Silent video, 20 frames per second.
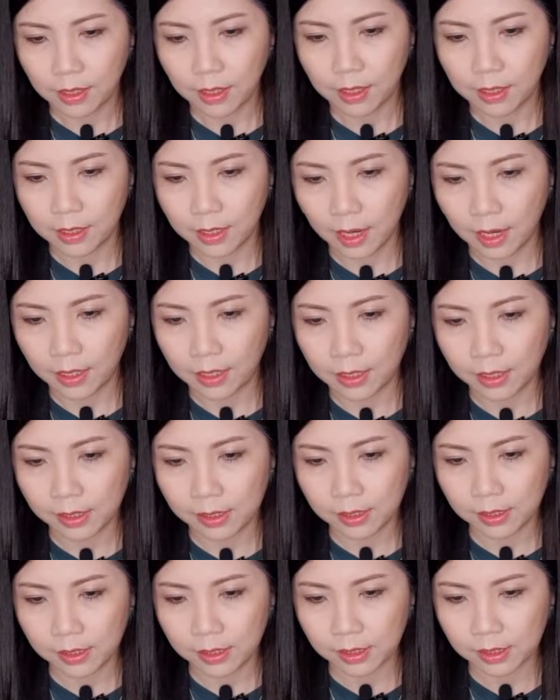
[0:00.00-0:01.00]
And then
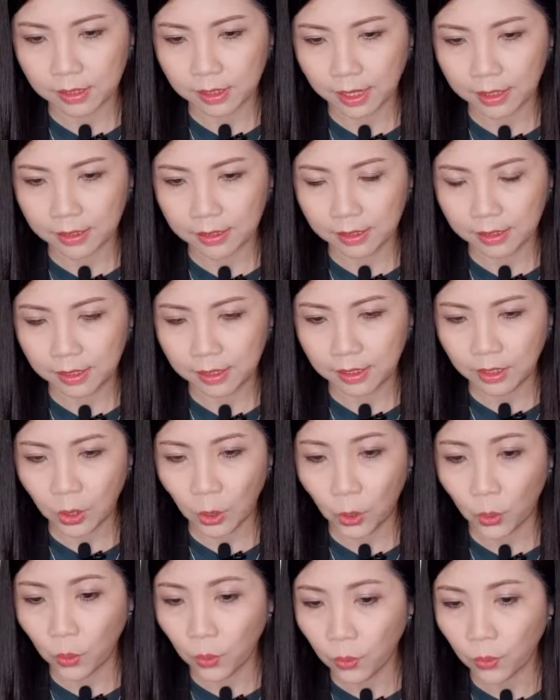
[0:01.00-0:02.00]
this is the center,
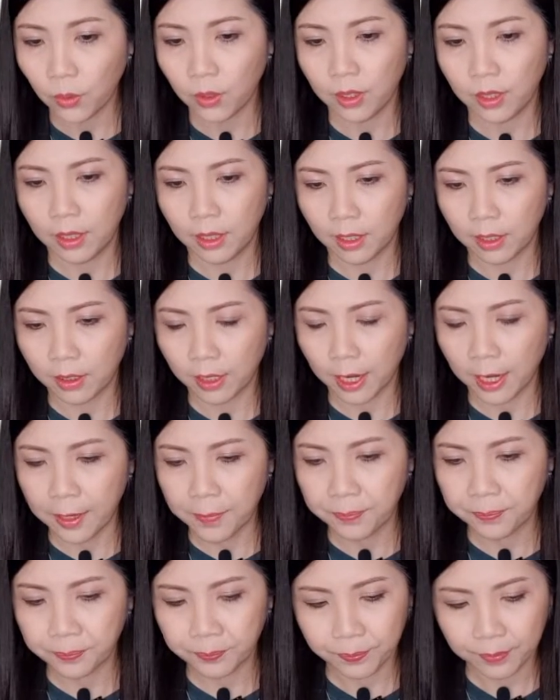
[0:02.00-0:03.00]
O,
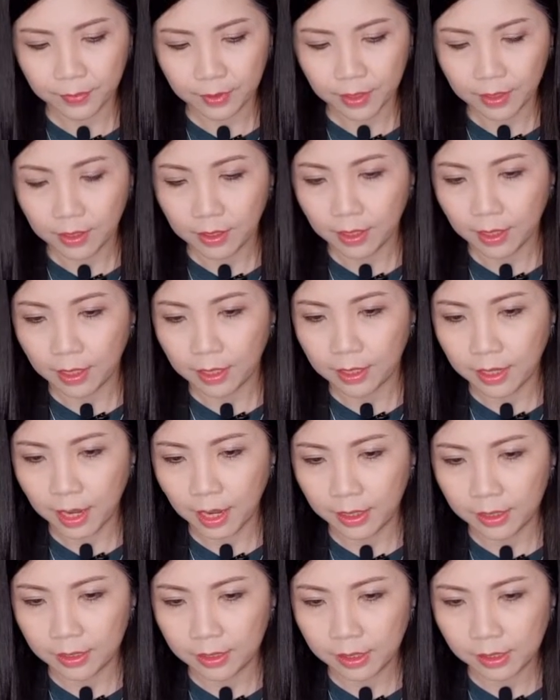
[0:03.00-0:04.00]
okay? And
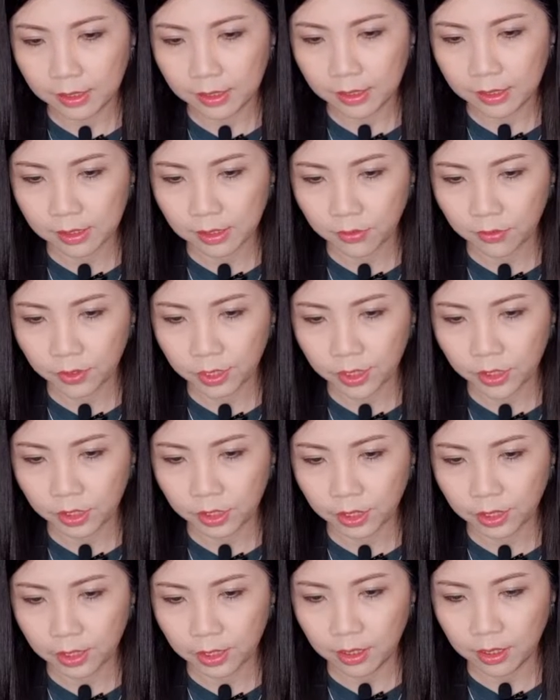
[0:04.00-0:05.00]
then this is the
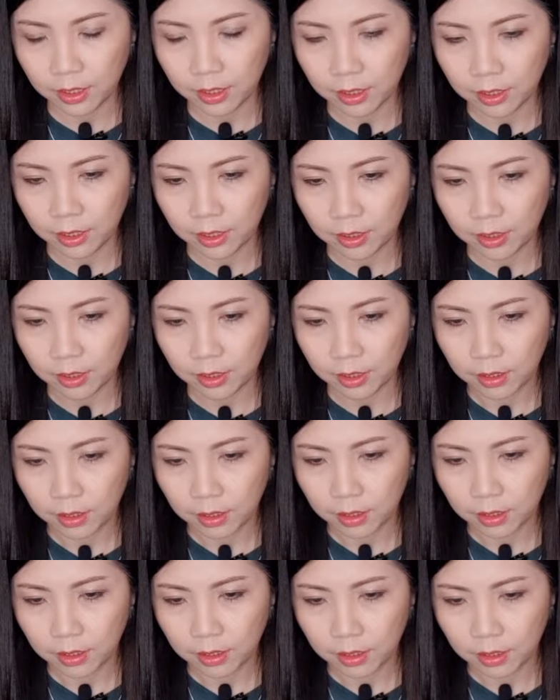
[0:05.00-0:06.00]
region
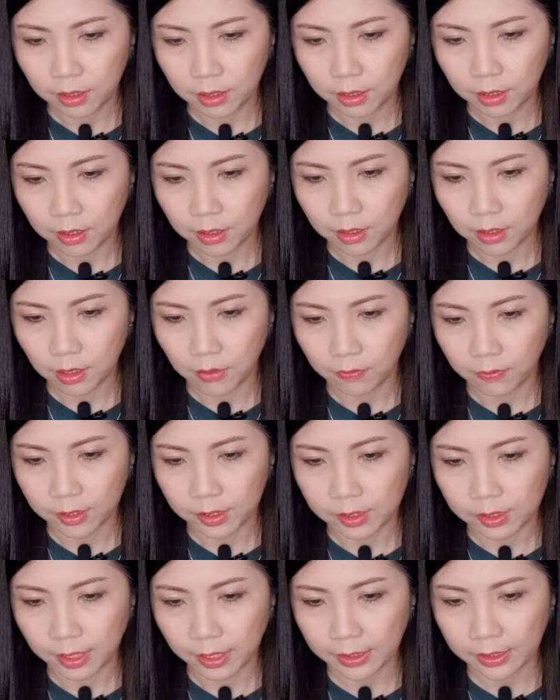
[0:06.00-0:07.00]
of
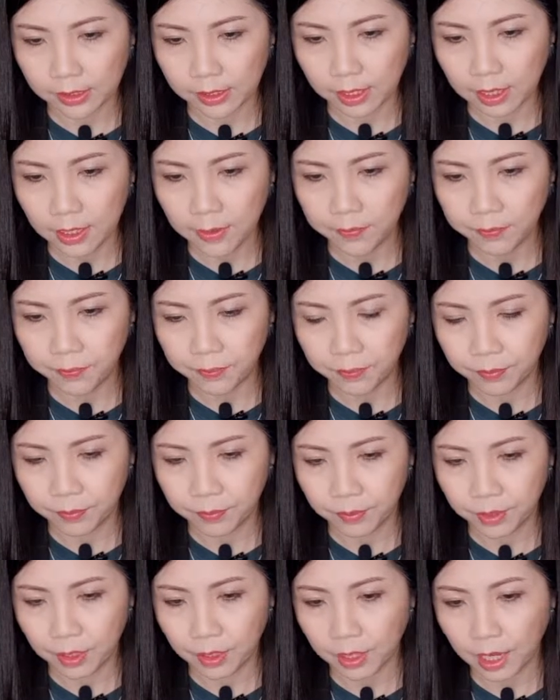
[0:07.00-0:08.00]
the sector.
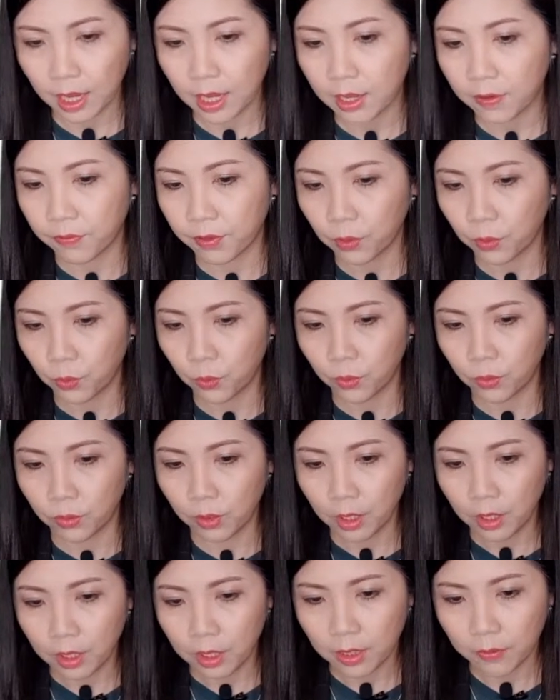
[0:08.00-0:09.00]
Okay, if
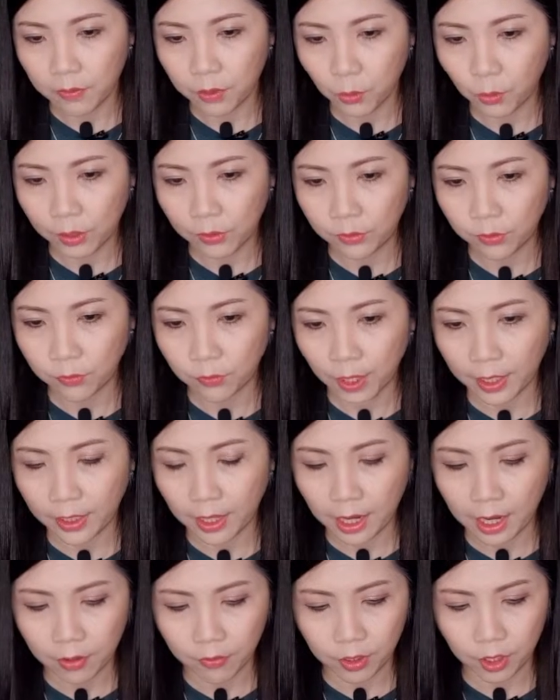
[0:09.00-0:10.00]
you want to find
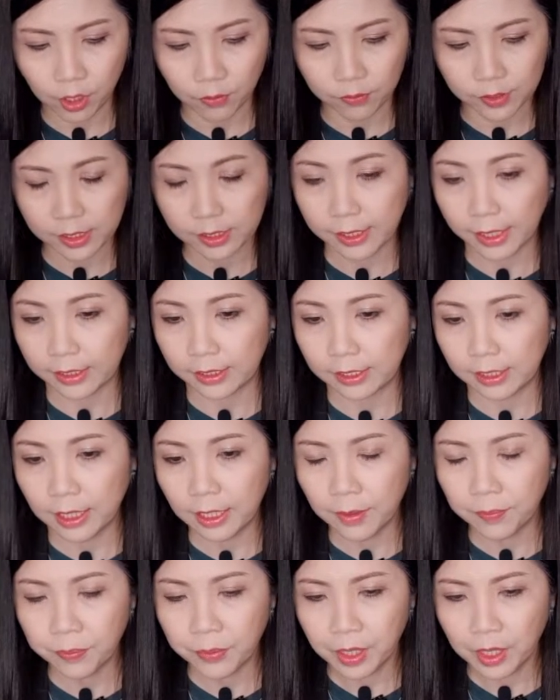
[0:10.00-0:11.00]
the area of a
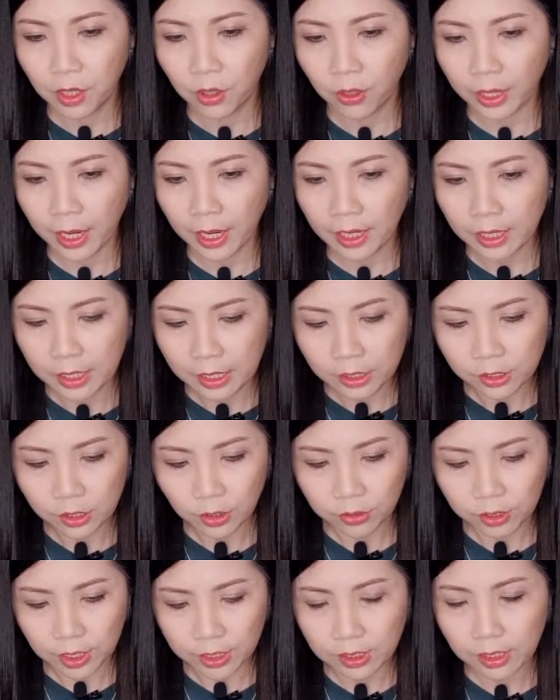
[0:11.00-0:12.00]
sector, okay,
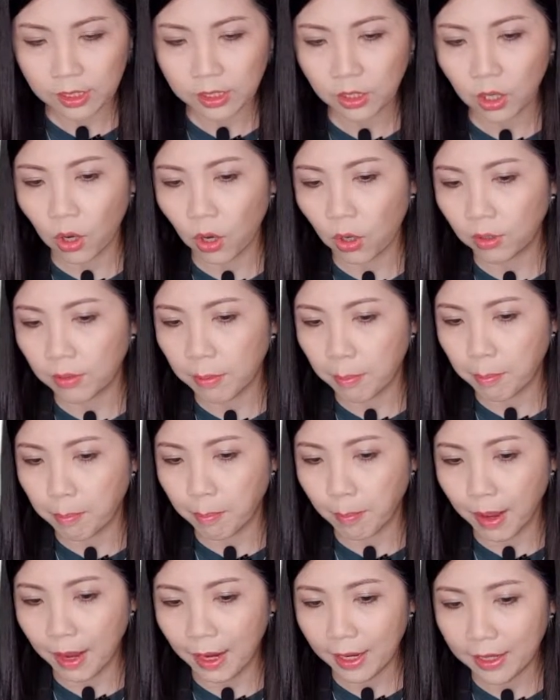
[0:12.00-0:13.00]
so this is called
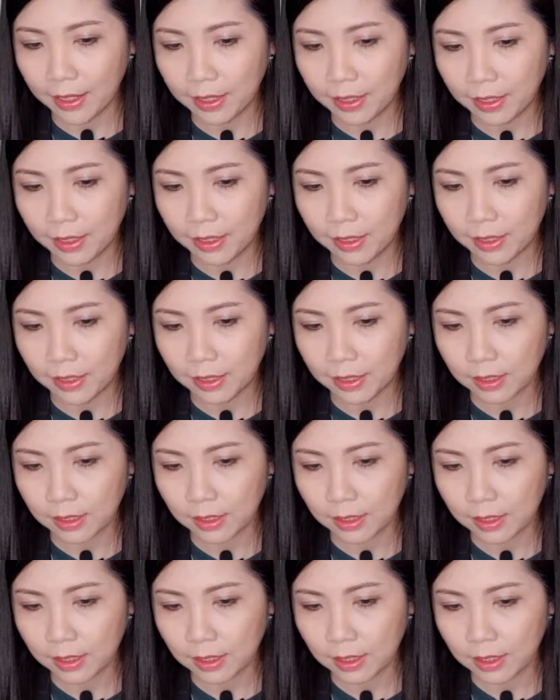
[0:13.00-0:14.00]
minor
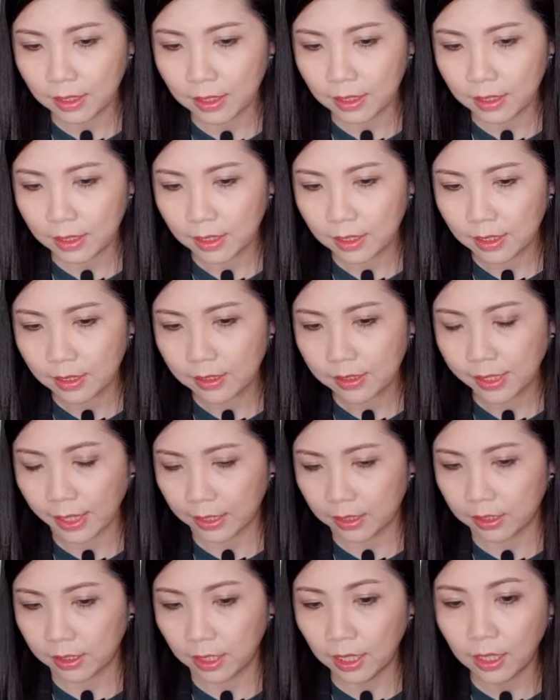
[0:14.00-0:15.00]

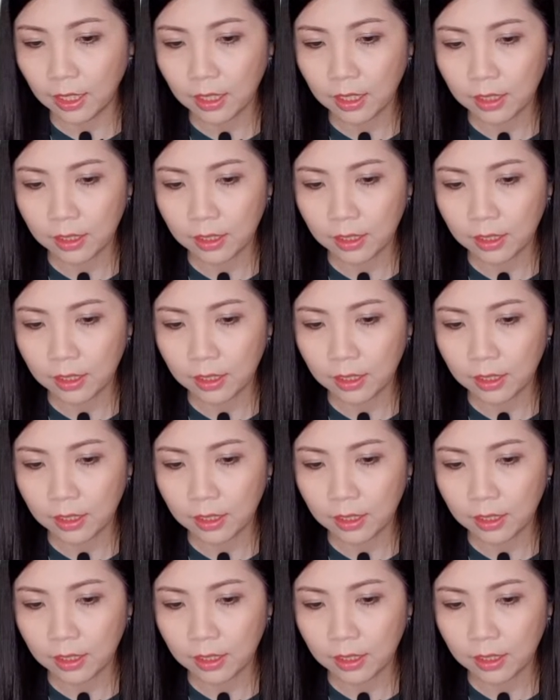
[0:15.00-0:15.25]
sector,